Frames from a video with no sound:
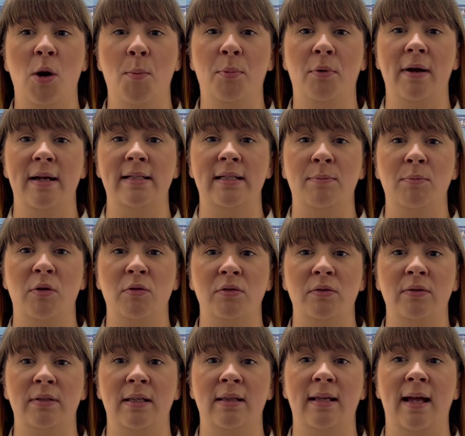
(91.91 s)
operating
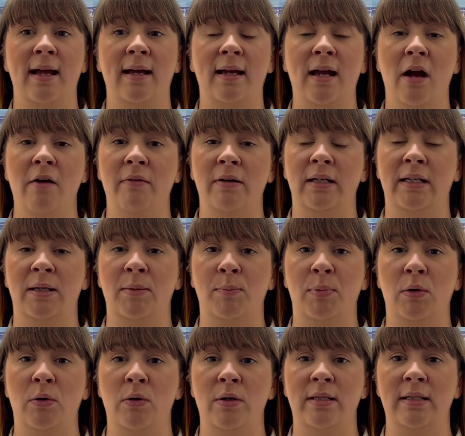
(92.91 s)
model than that currently
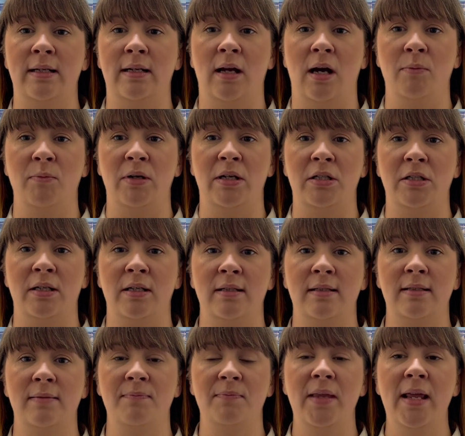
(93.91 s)
employed in Lyme
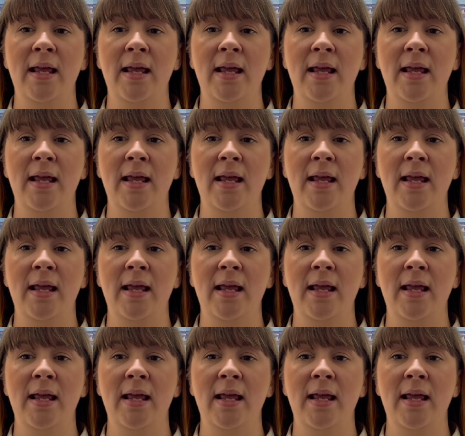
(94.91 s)
Regis.